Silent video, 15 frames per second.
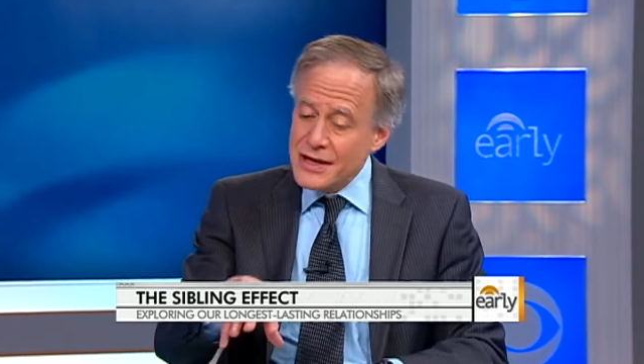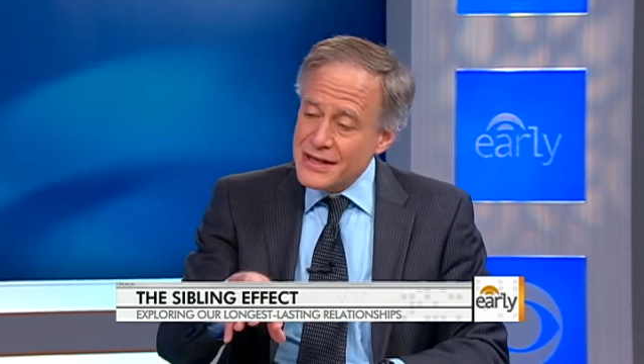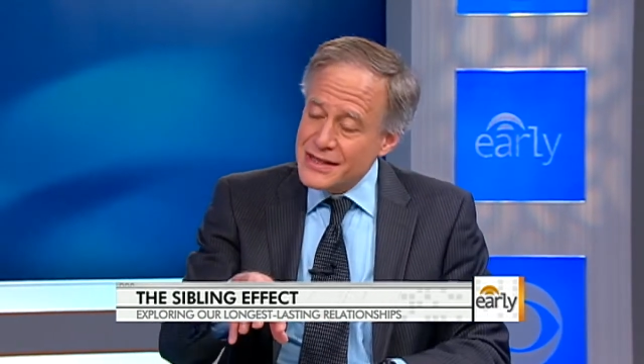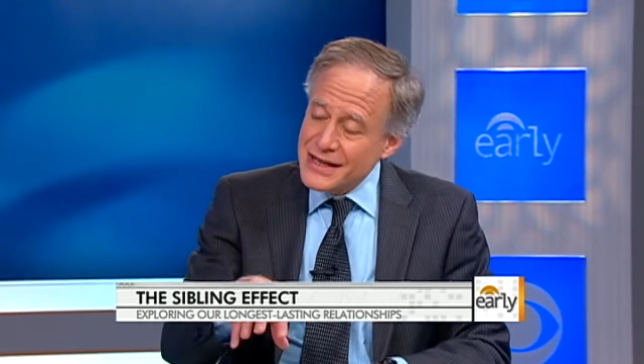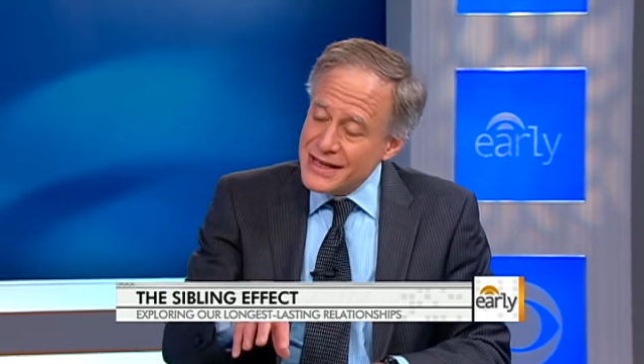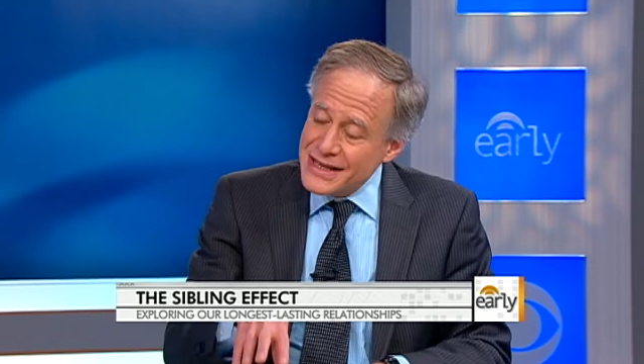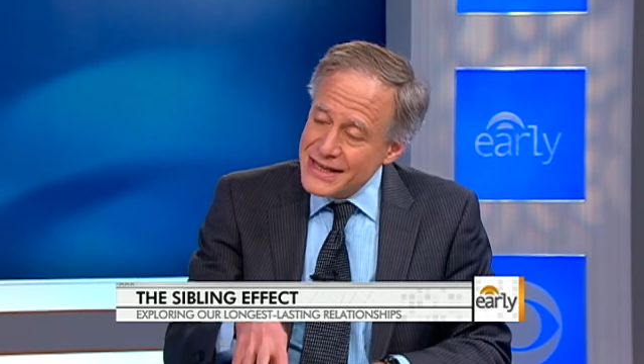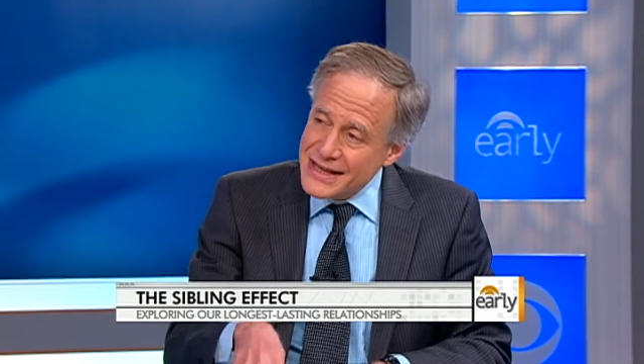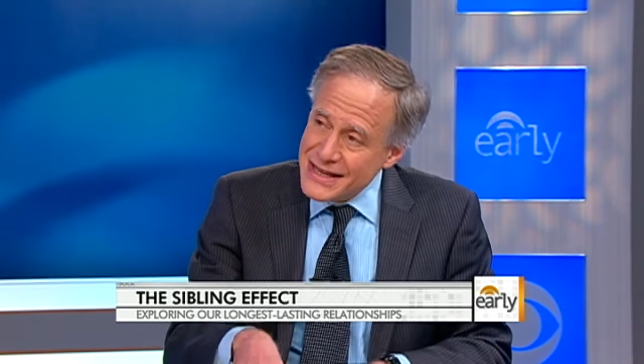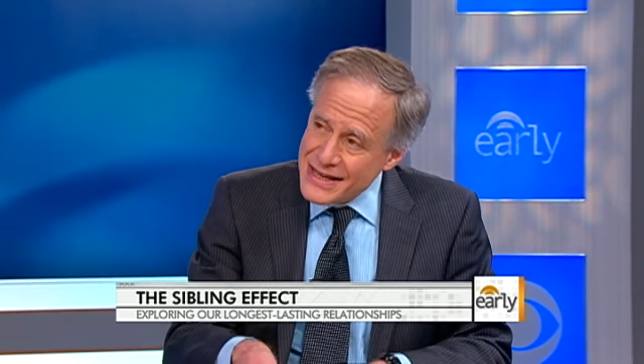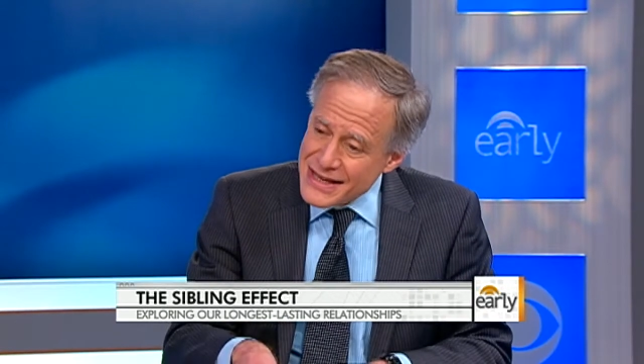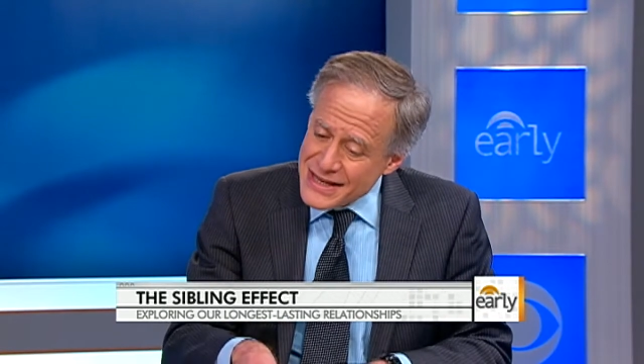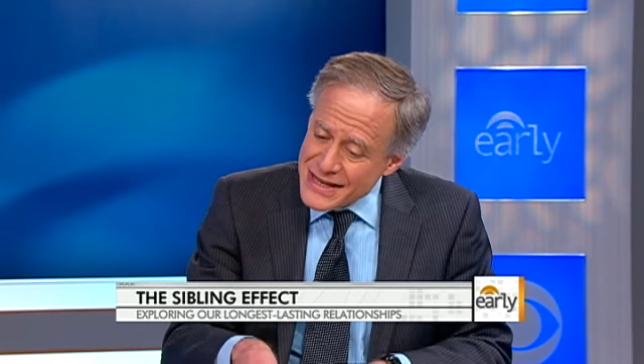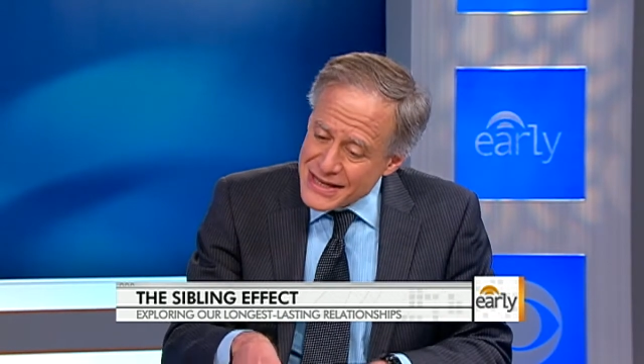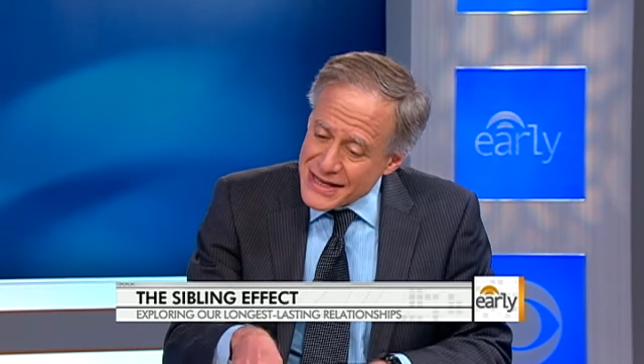The
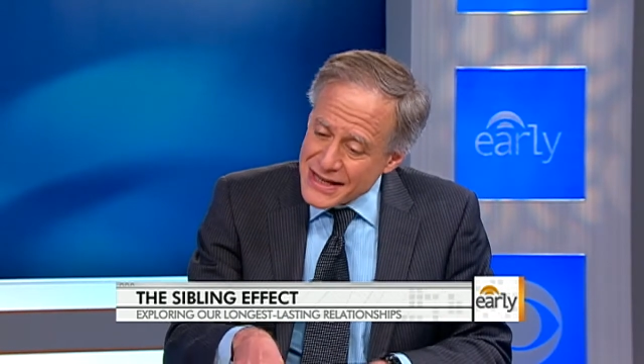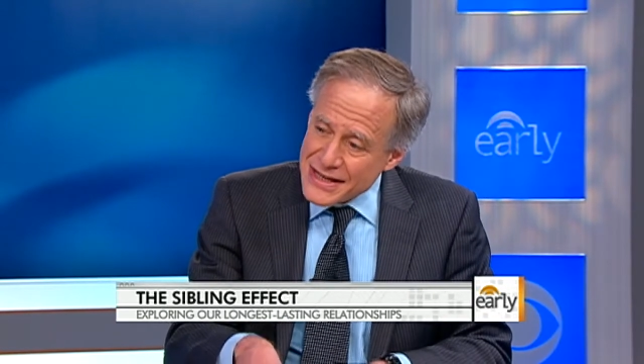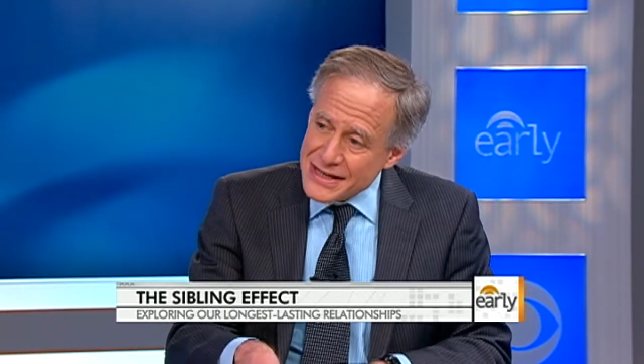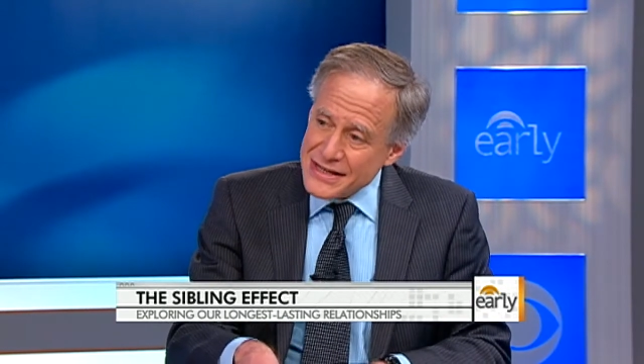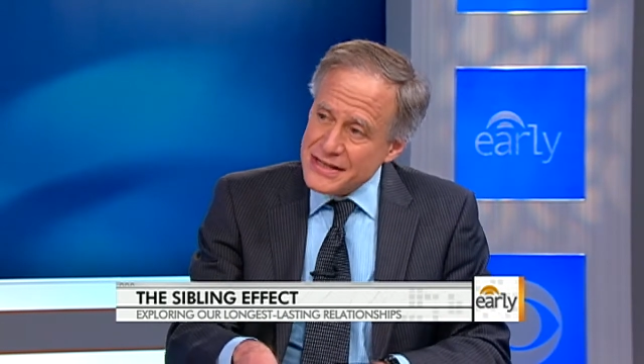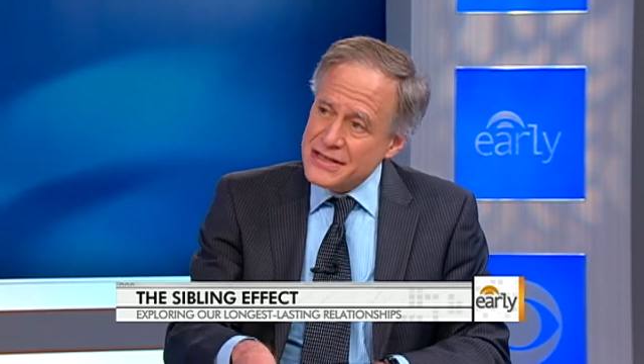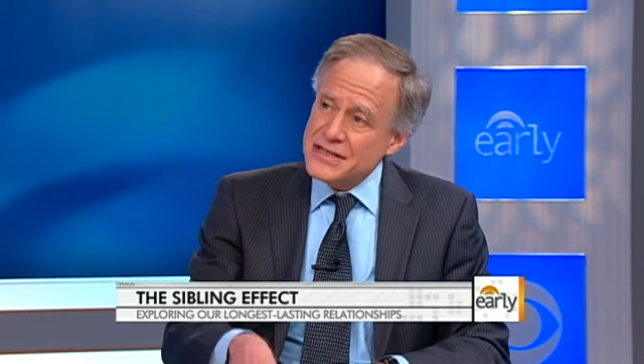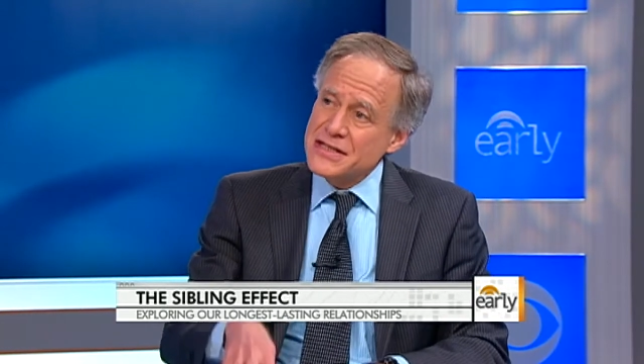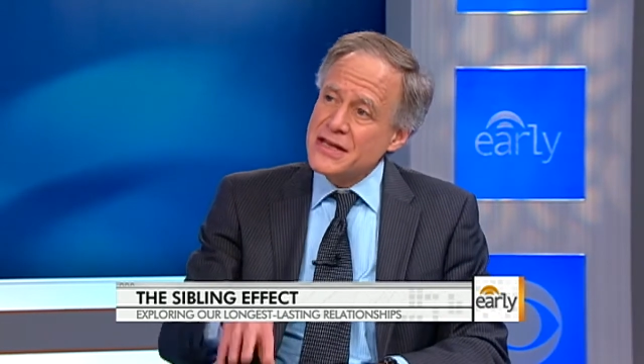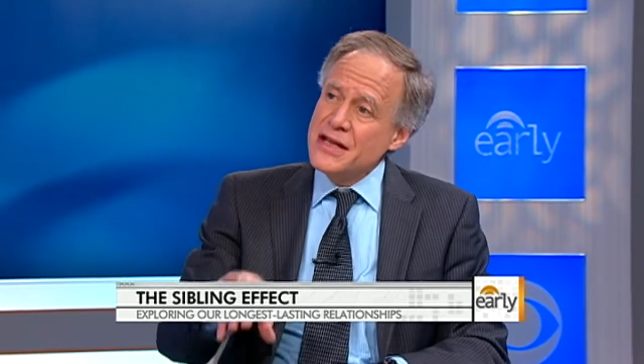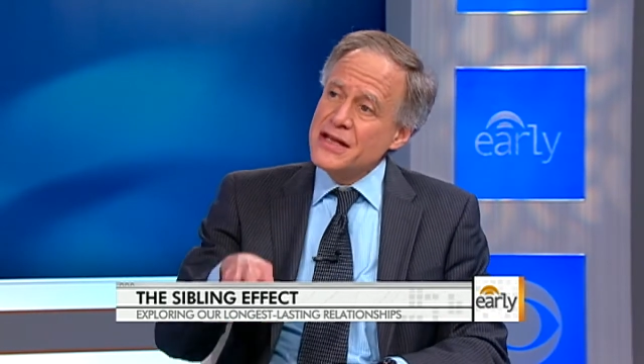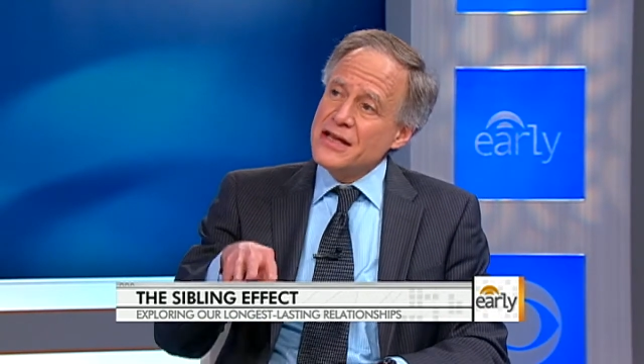key is